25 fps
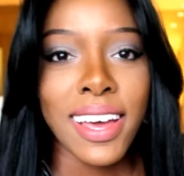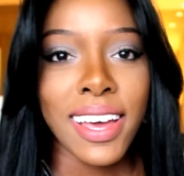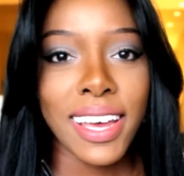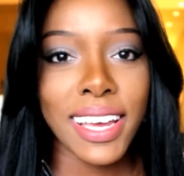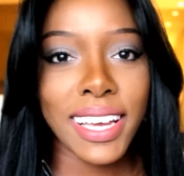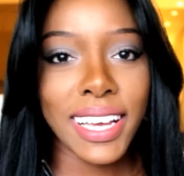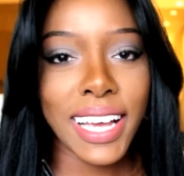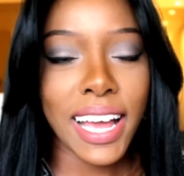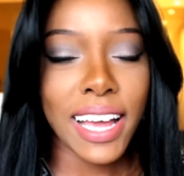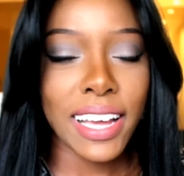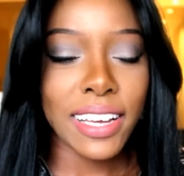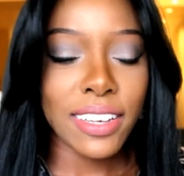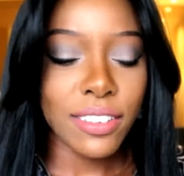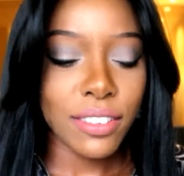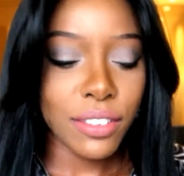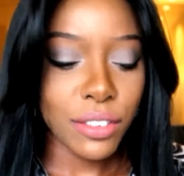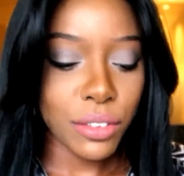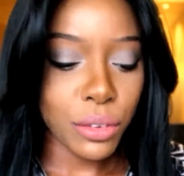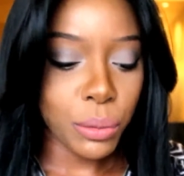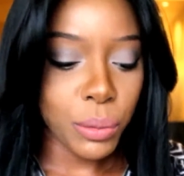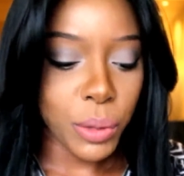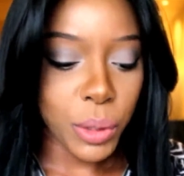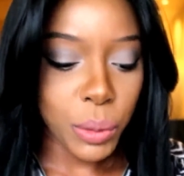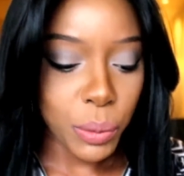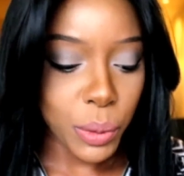Hey guys,
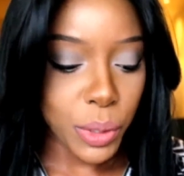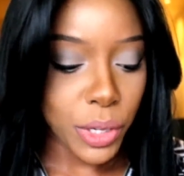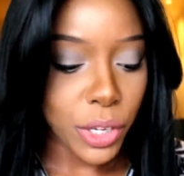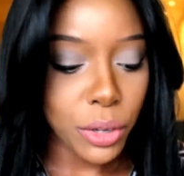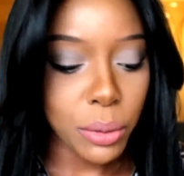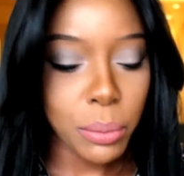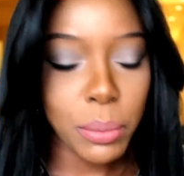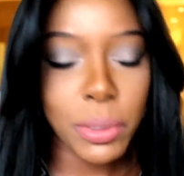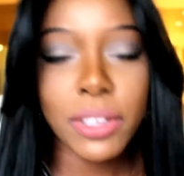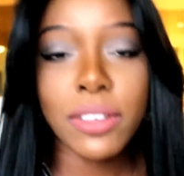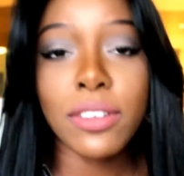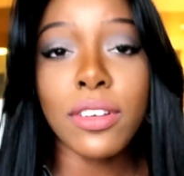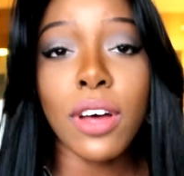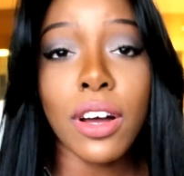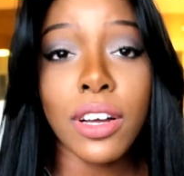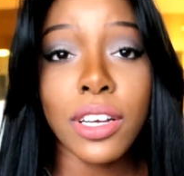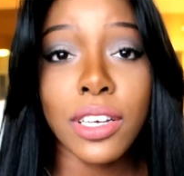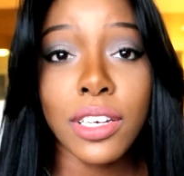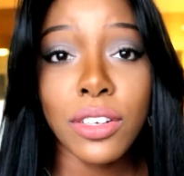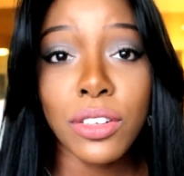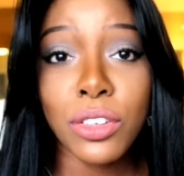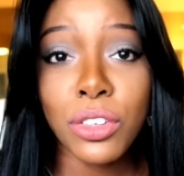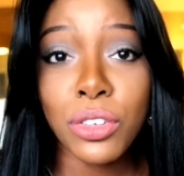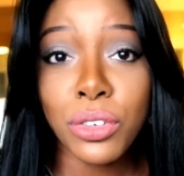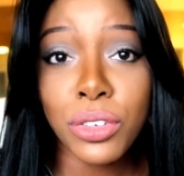so what we're going to be
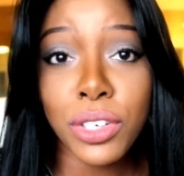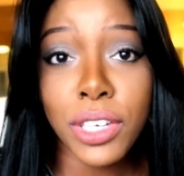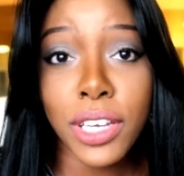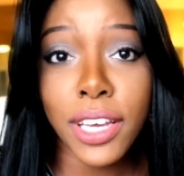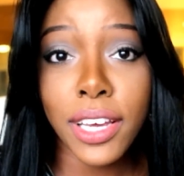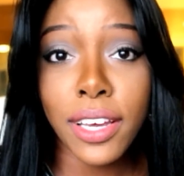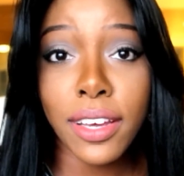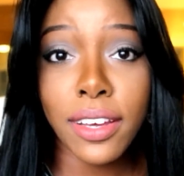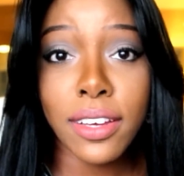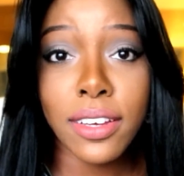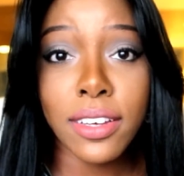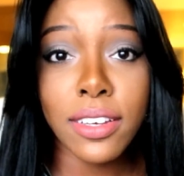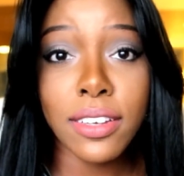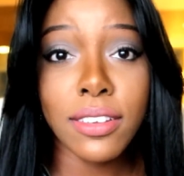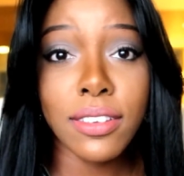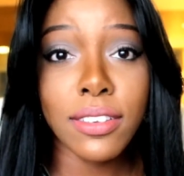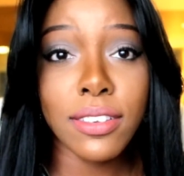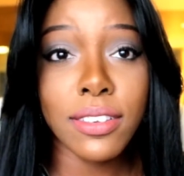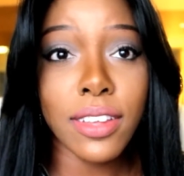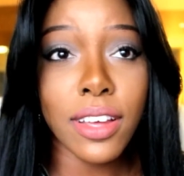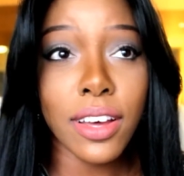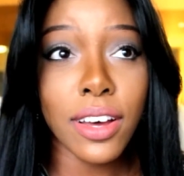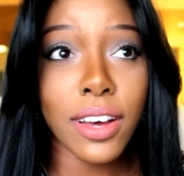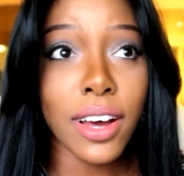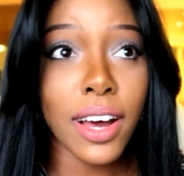talking today
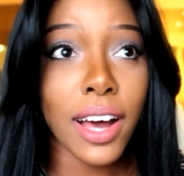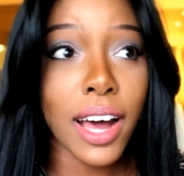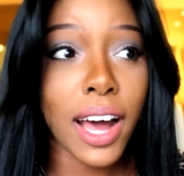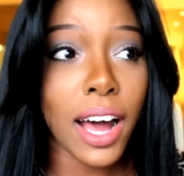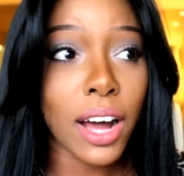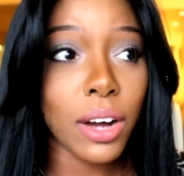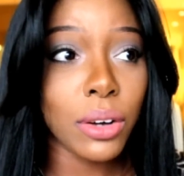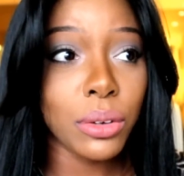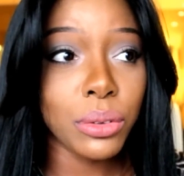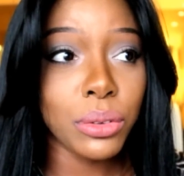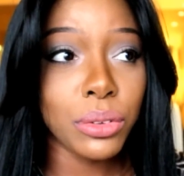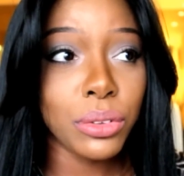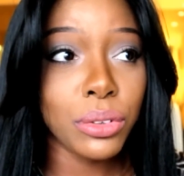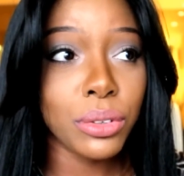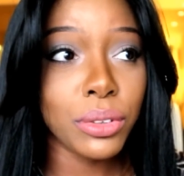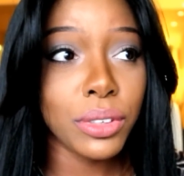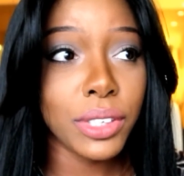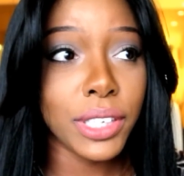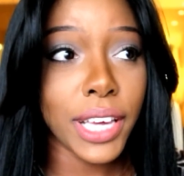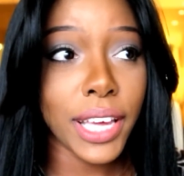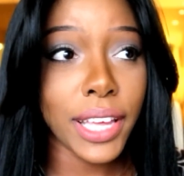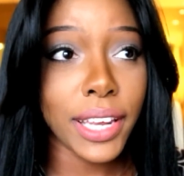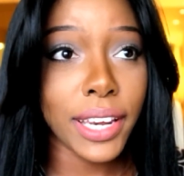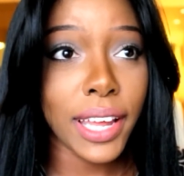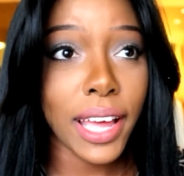is how to
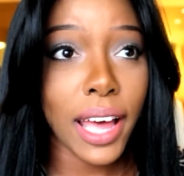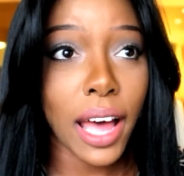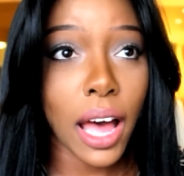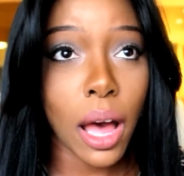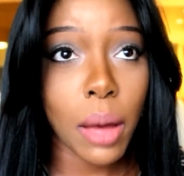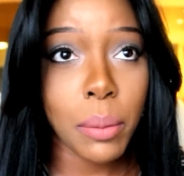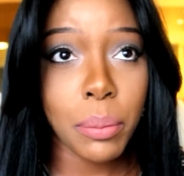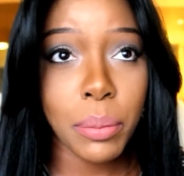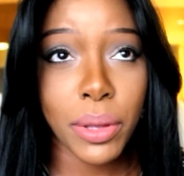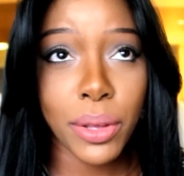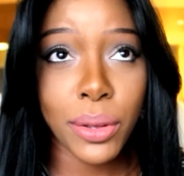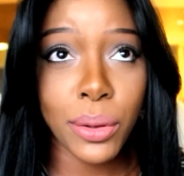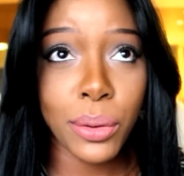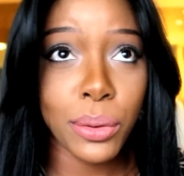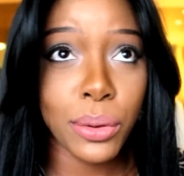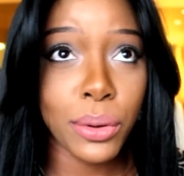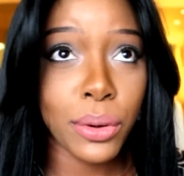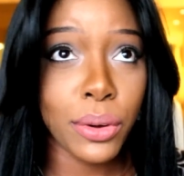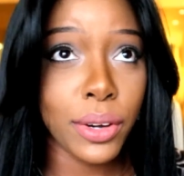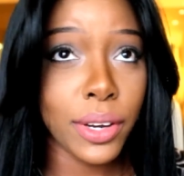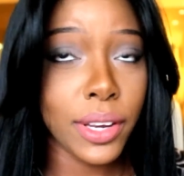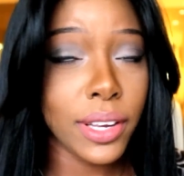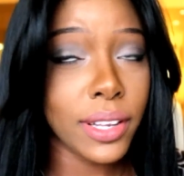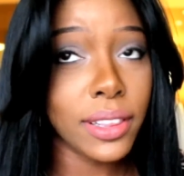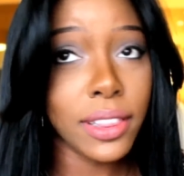get
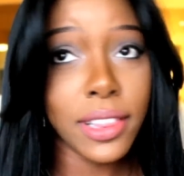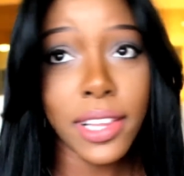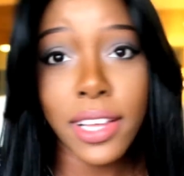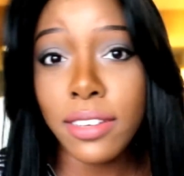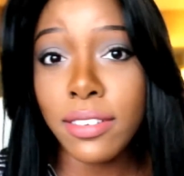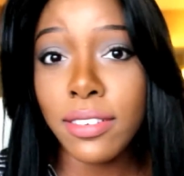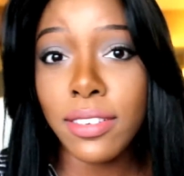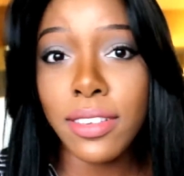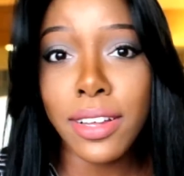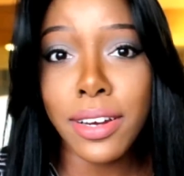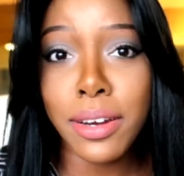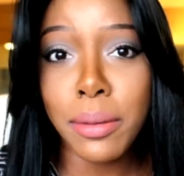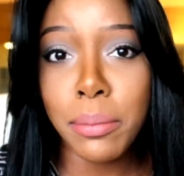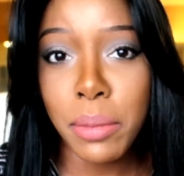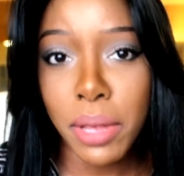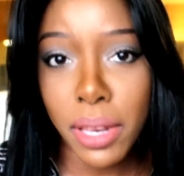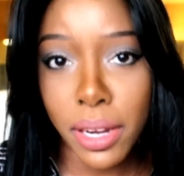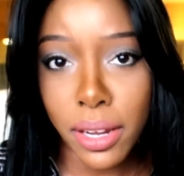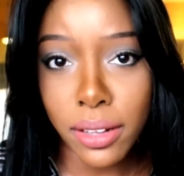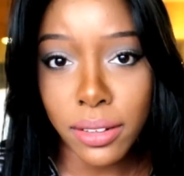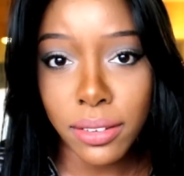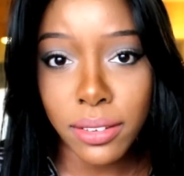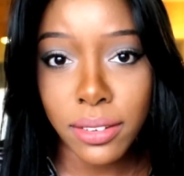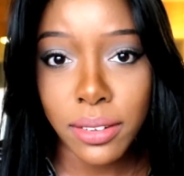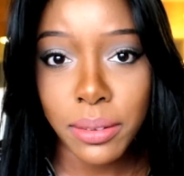happier in less than a
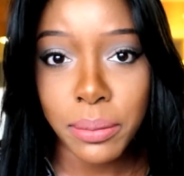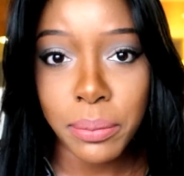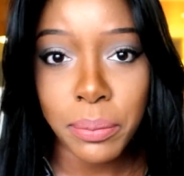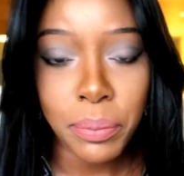minute.